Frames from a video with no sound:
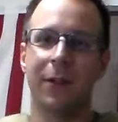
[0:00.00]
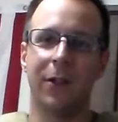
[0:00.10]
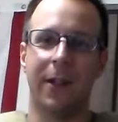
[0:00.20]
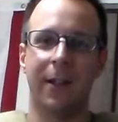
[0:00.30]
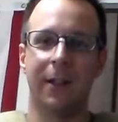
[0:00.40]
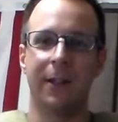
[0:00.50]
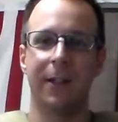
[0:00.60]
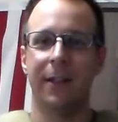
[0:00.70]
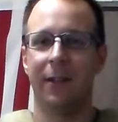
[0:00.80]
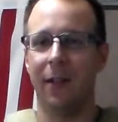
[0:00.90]

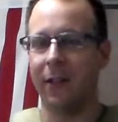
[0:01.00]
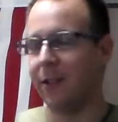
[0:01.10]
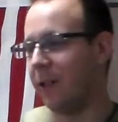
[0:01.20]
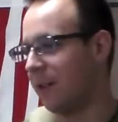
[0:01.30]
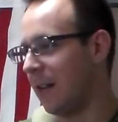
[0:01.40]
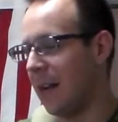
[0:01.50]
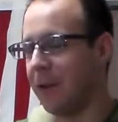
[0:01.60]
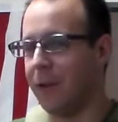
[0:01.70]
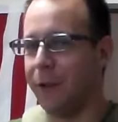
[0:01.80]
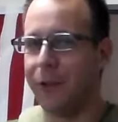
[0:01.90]
Genetically engineered cat
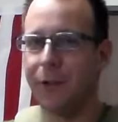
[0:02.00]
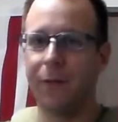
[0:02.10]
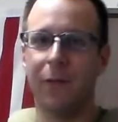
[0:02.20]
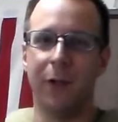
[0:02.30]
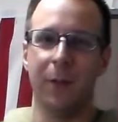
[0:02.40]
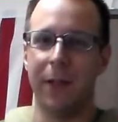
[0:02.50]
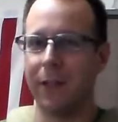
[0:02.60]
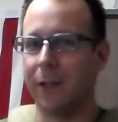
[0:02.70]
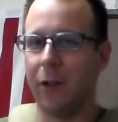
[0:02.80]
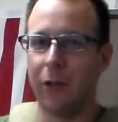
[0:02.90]
girls for
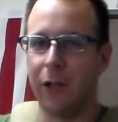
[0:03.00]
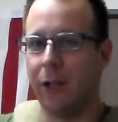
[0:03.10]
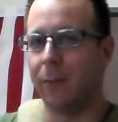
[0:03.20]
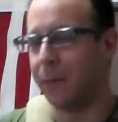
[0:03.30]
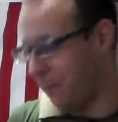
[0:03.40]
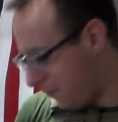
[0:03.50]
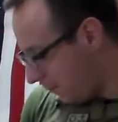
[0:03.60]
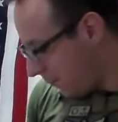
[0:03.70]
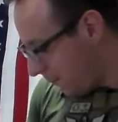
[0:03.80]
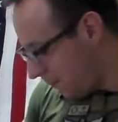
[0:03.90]
domestic ownership.
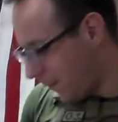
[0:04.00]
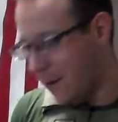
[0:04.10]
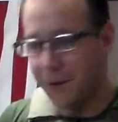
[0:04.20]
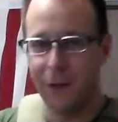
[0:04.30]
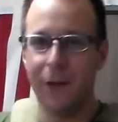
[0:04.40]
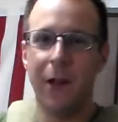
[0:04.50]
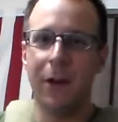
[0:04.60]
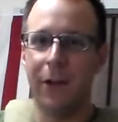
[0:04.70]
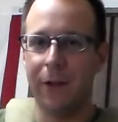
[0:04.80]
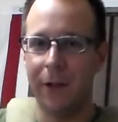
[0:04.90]
There's
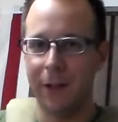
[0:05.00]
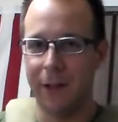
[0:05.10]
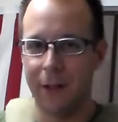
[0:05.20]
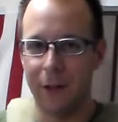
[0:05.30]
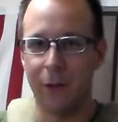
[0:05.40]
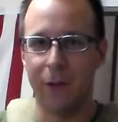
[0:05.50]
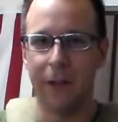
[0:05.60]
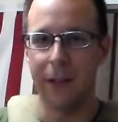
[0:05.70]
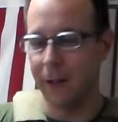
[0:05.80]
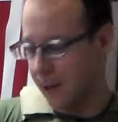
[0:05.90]
no other reason to
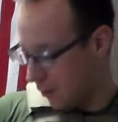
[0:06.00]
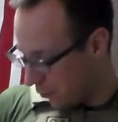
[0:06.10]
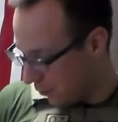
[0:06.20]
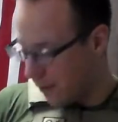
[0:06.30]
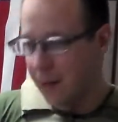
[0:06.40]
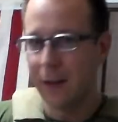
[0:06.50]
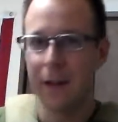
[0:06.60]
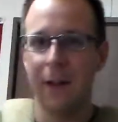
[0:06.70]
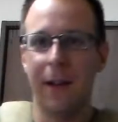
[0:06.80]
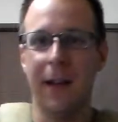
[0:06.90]
lead a coup.
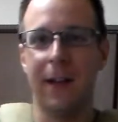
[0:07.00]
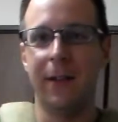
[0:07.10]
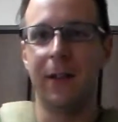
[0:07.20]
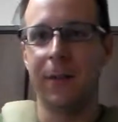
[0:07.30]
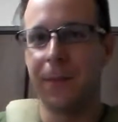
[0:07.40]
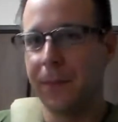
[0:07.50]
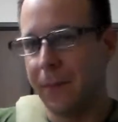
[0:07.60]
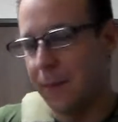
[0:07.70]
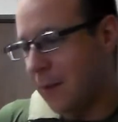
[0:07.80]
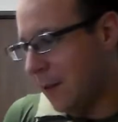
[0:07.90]
And
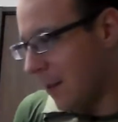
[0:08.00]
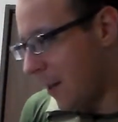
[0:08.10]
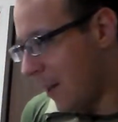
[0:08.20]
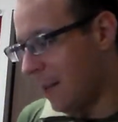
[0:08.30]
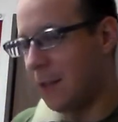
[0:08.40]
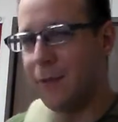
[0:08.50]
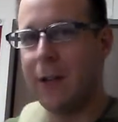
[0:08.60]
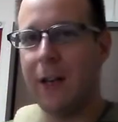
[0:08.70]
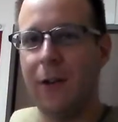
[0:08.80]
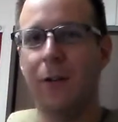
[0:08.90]
to cut end this
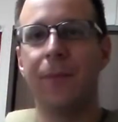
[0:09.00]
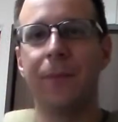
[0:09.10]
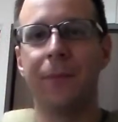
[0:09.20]
video,